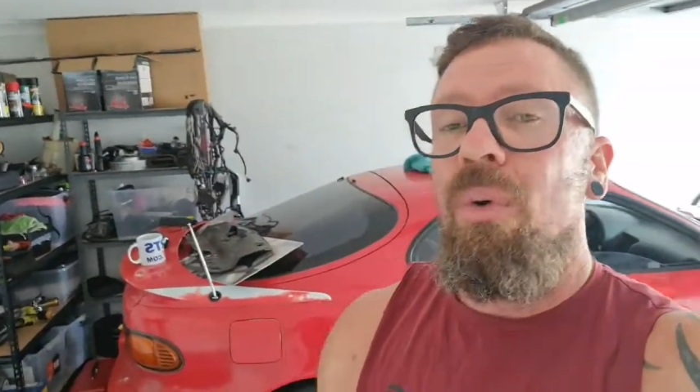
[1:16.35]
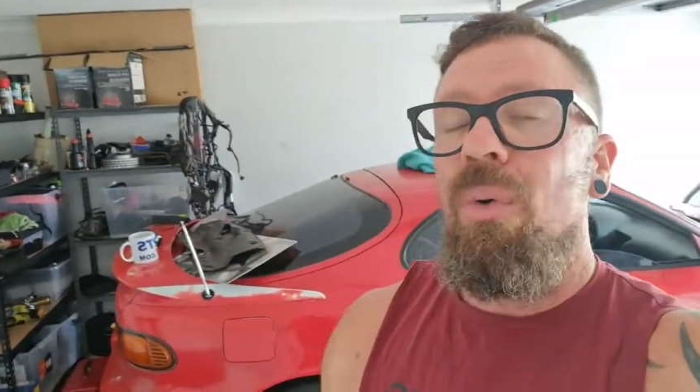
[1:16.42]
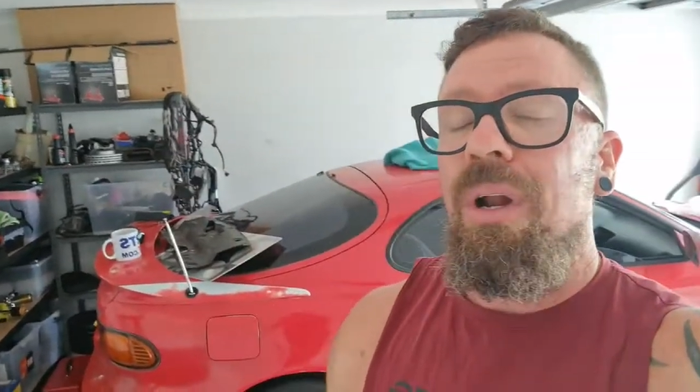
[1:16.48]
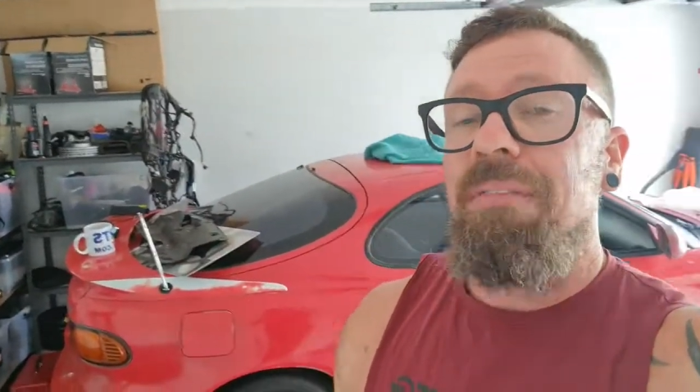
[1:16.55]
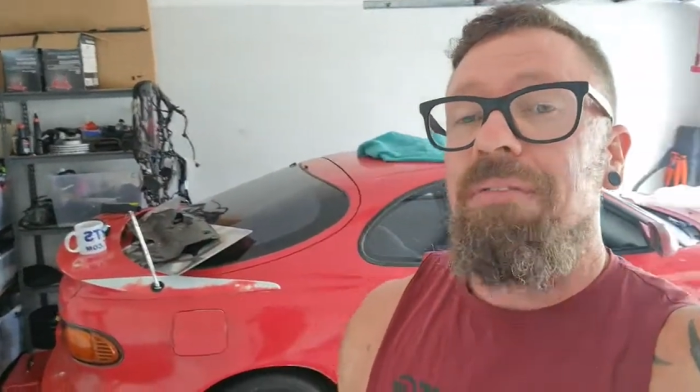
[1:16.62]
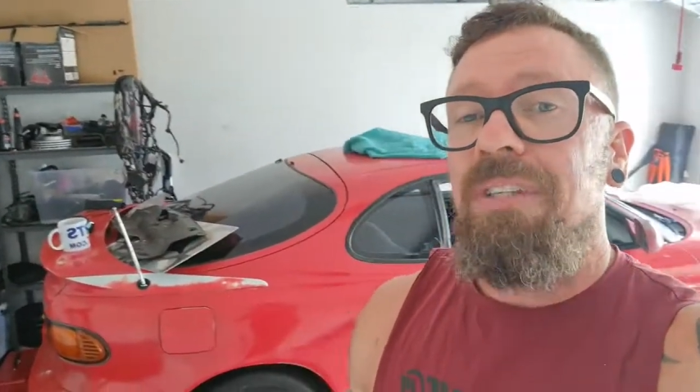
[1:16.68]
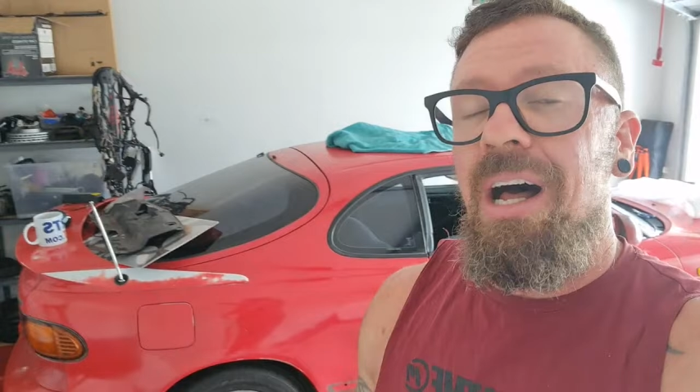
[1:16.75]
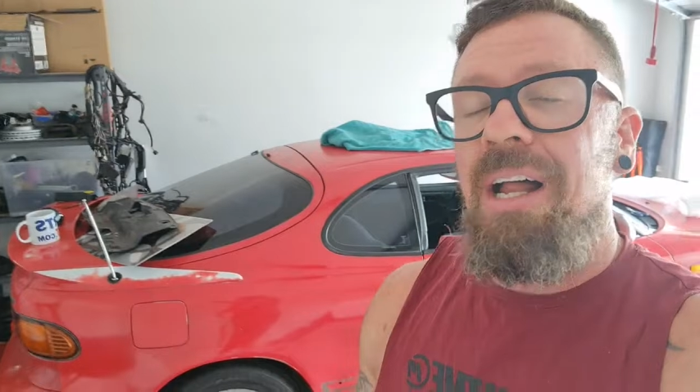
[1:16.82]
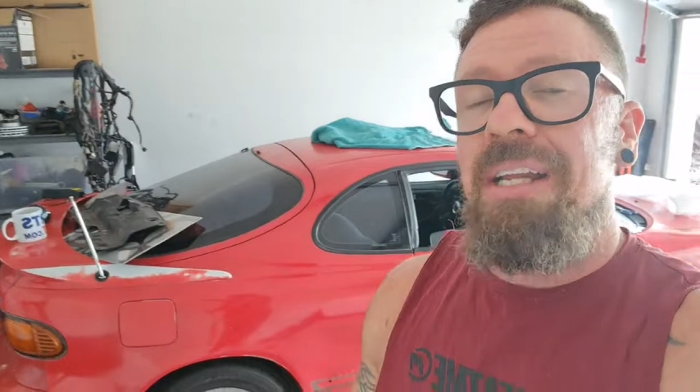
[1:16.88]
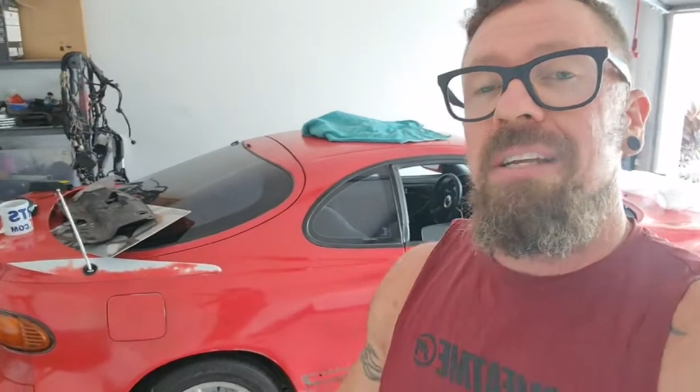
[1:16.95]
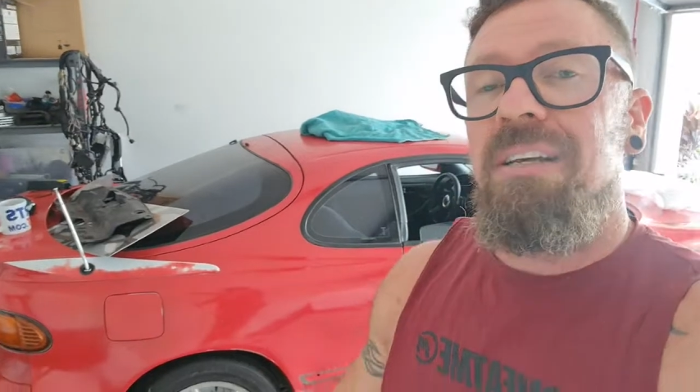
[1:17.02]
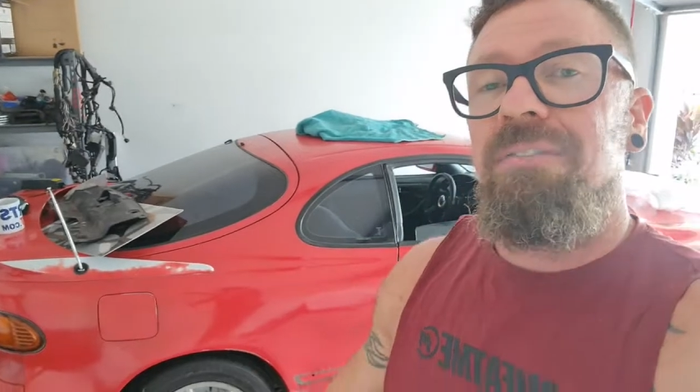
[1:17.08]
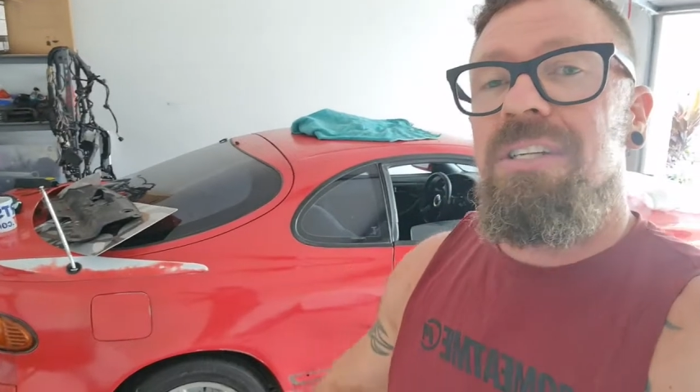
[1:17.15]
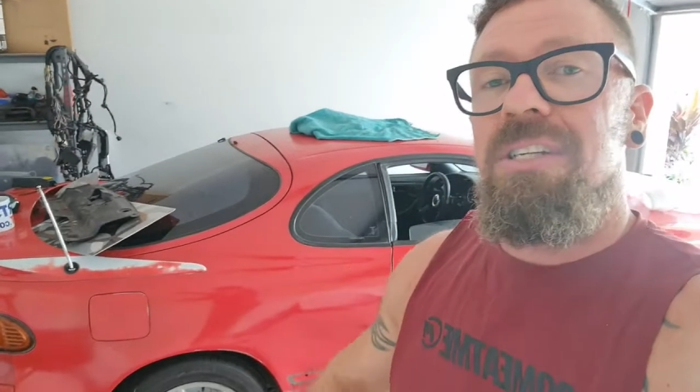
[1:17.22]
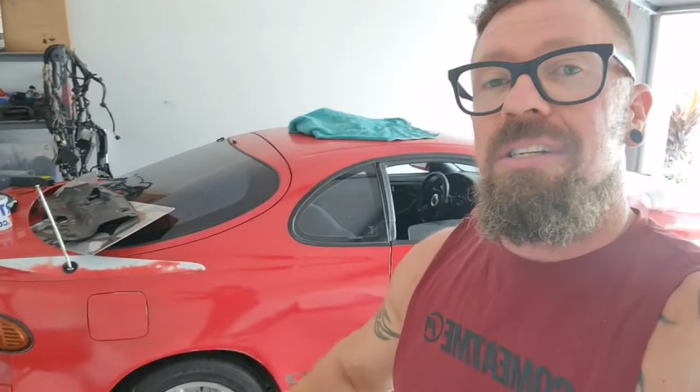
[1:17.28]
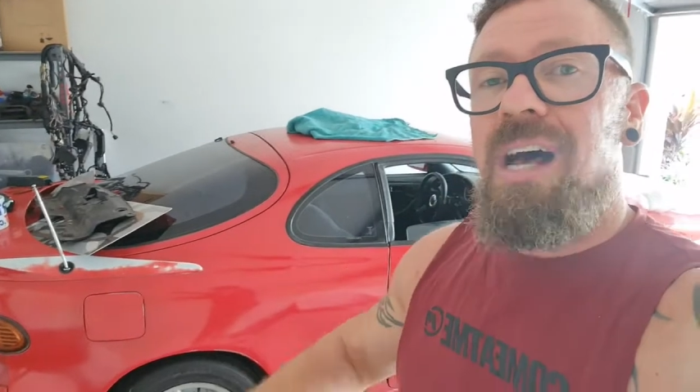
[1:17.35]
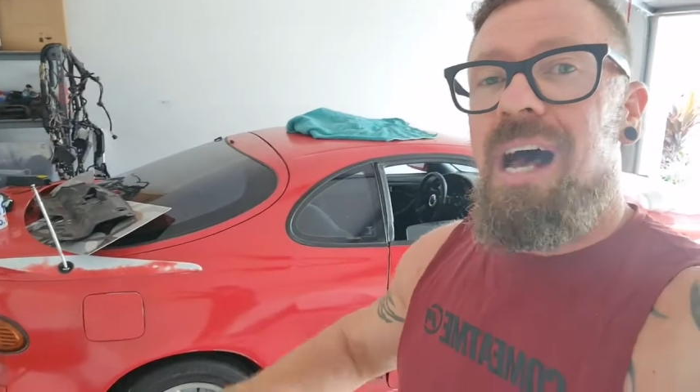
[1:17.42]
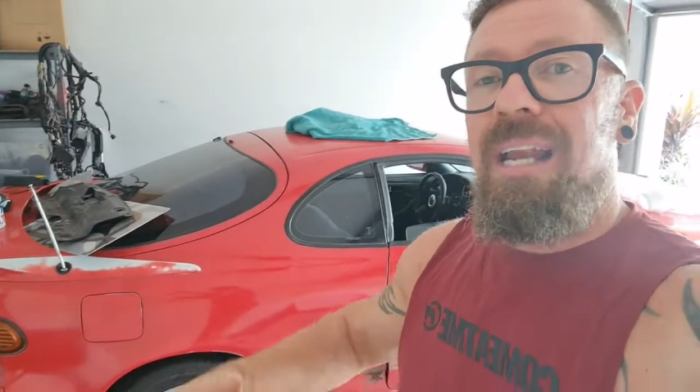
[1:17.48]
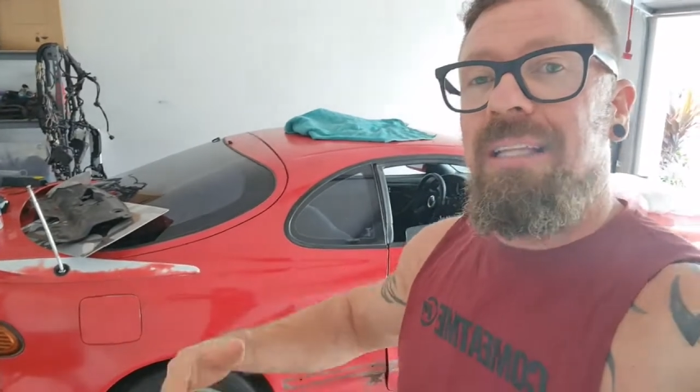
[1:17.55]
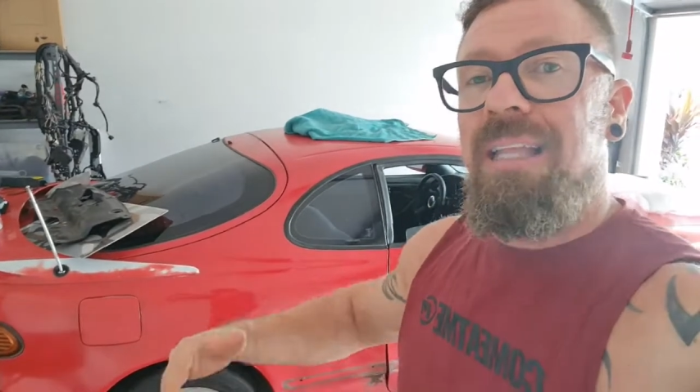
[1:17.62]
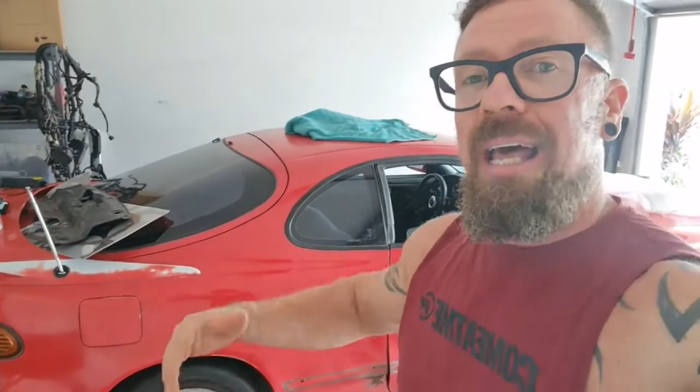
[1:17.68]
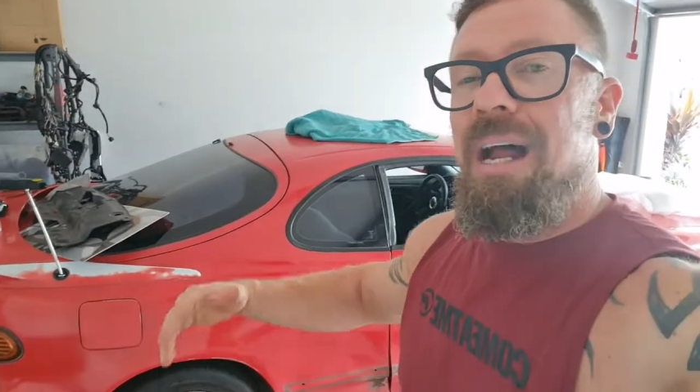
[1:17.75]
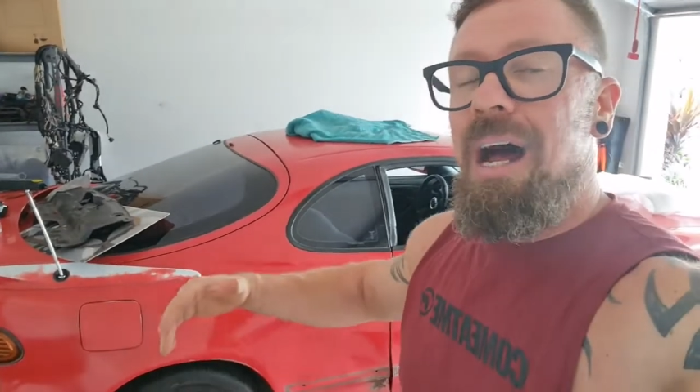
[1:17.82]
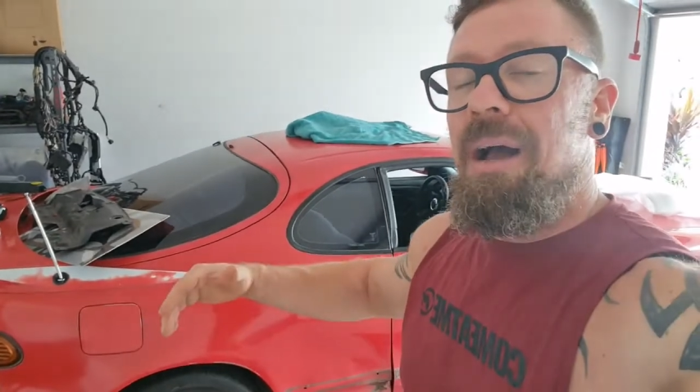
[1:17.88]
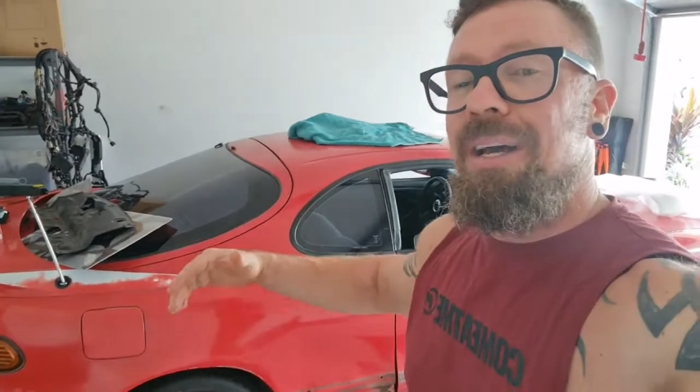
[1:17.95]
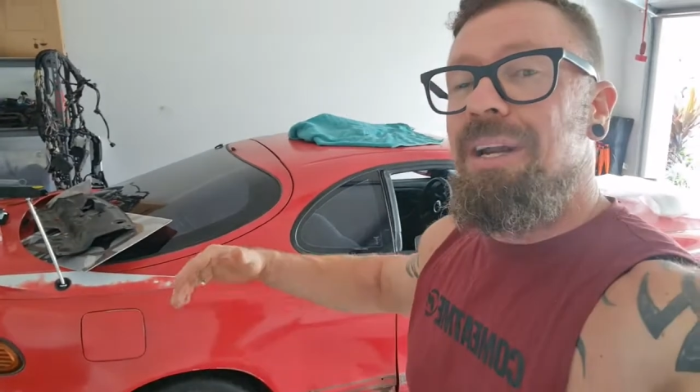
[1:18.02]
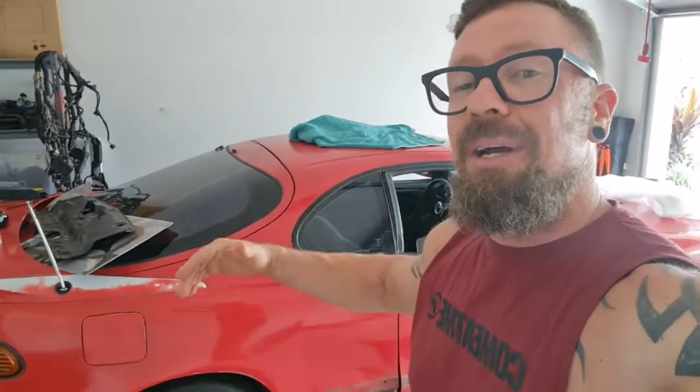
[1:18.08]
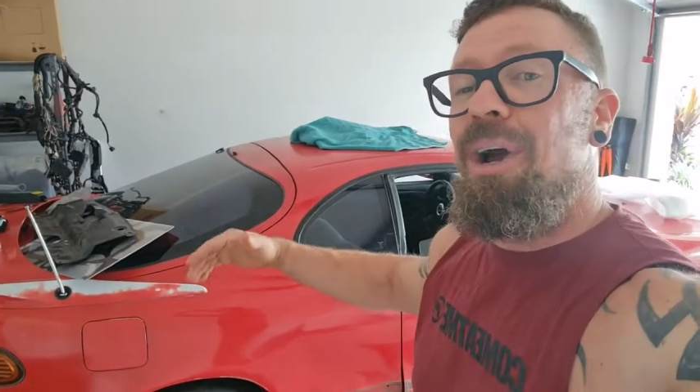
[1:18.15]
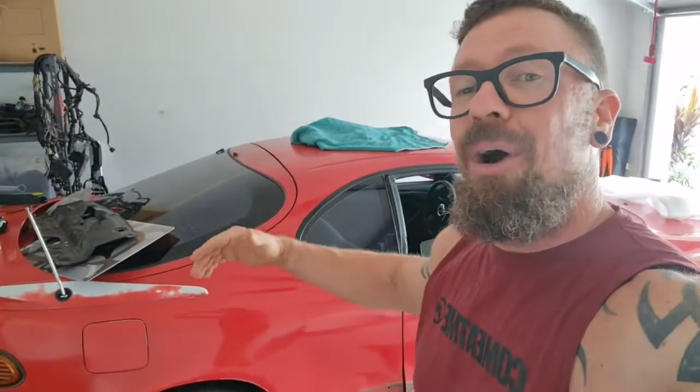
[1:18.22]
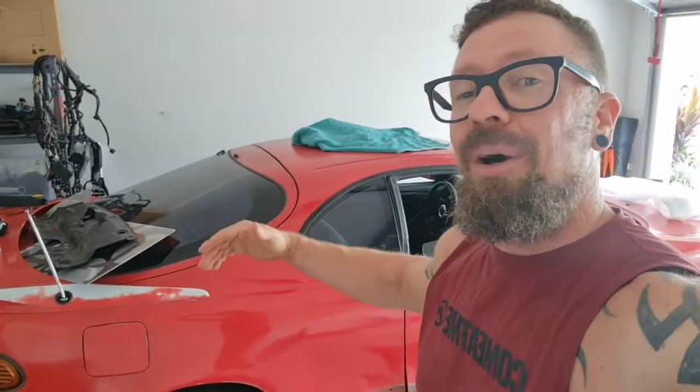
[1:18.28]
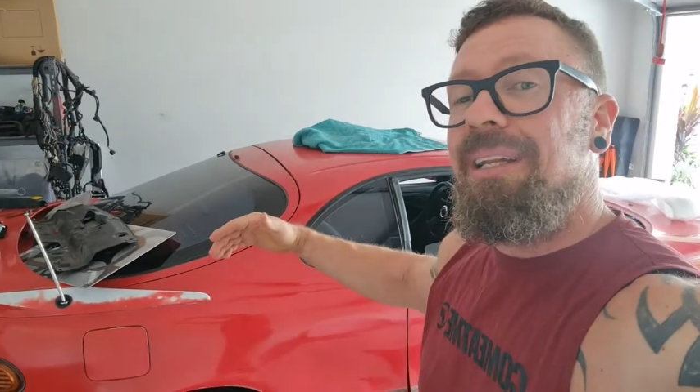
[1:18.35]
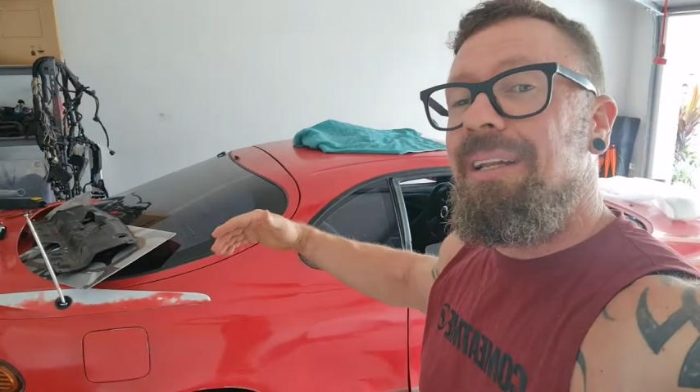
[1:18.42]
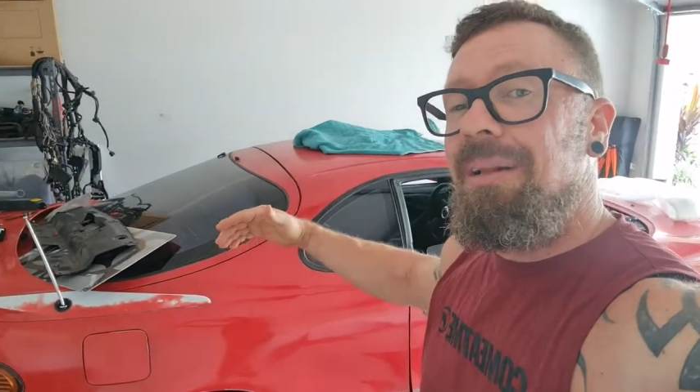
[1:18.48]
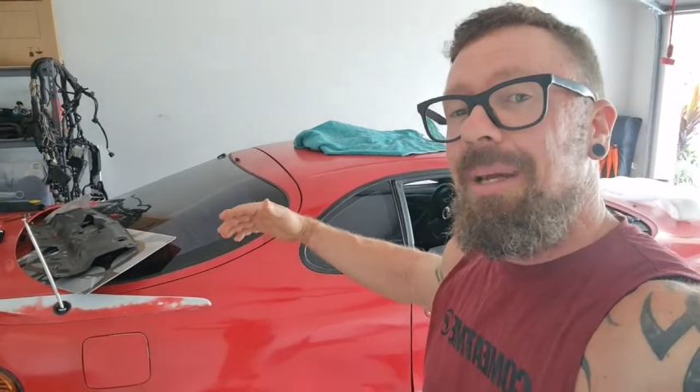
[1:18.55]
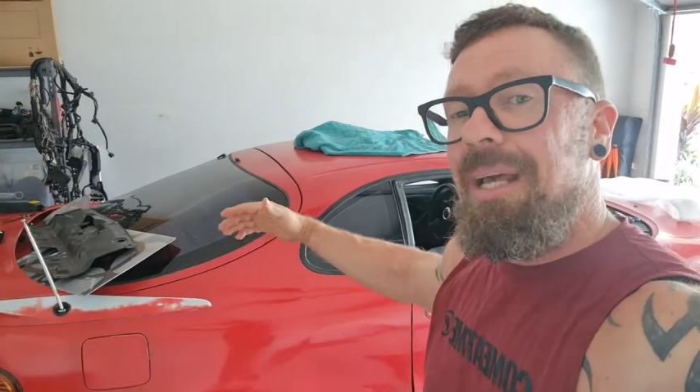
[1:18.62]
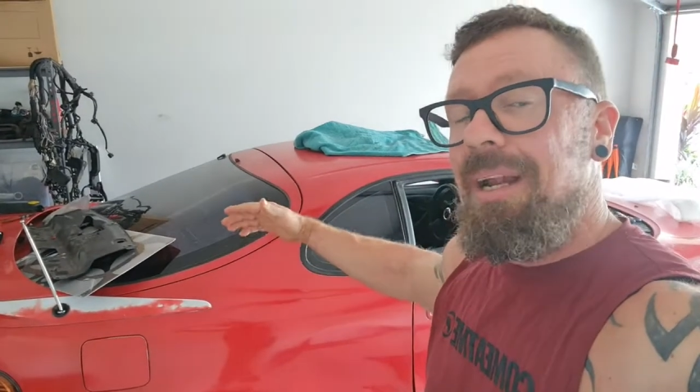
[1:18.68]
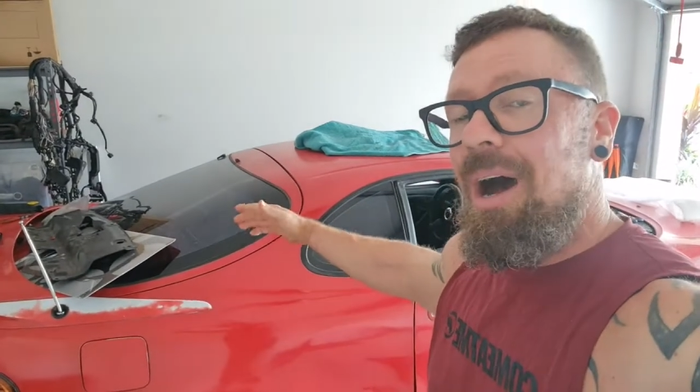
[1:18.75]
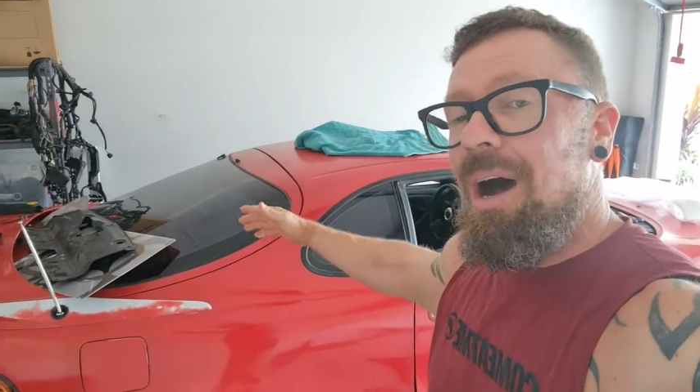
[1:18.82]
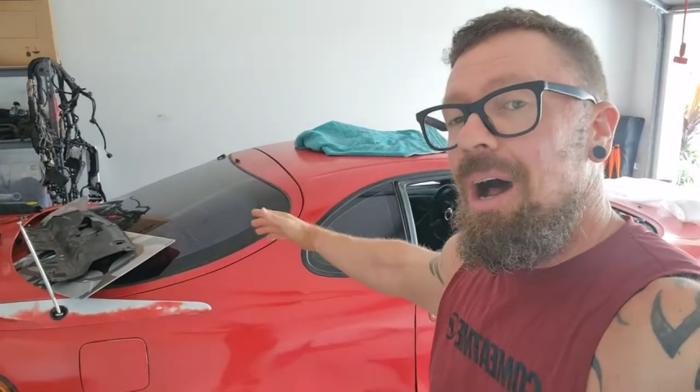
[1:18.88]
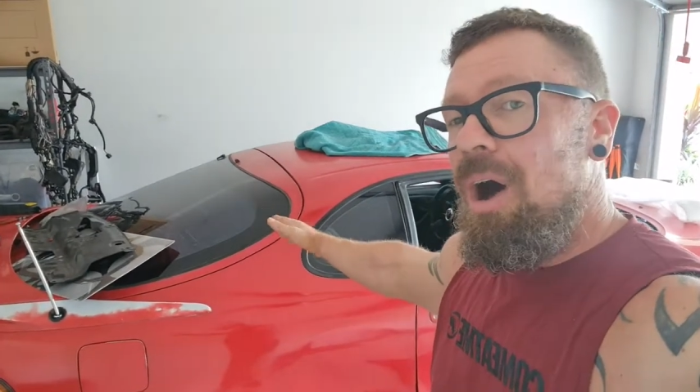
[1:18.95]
what I've done is I've decided that I'm gonna go a little bit